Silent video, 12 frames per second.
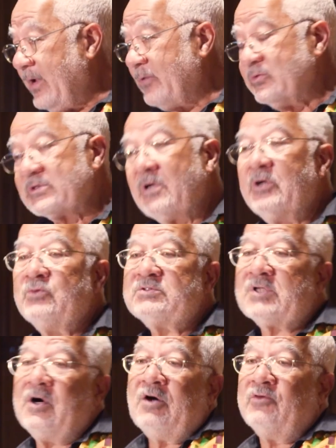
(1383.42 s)
was close to
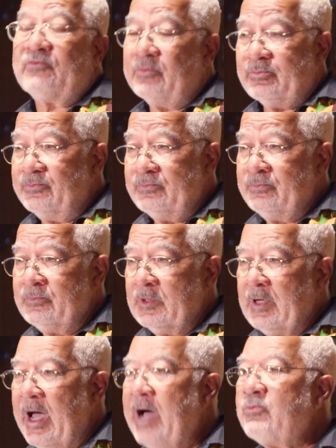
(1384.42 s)
all of them.
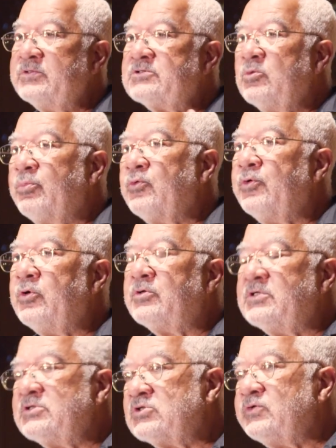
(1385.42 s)
I was the boy on the
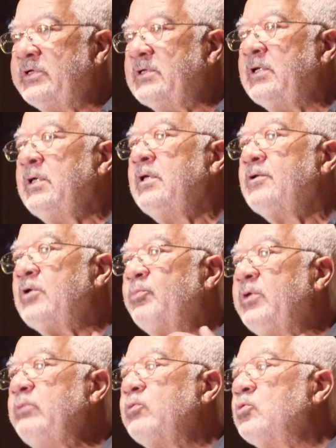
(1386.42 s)
street that
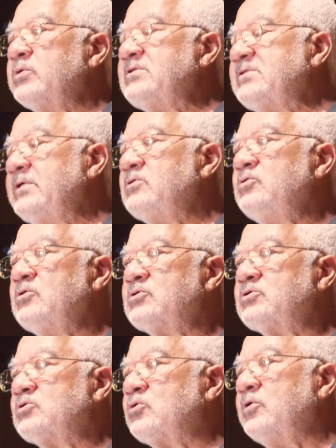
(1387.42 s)
people would send to the
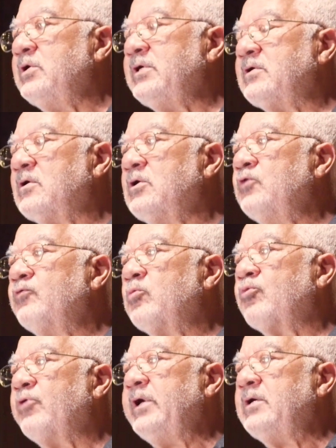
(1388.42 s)
store to get a loaf of
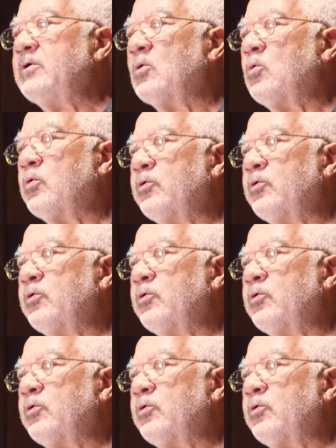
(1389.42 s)
bread and a quart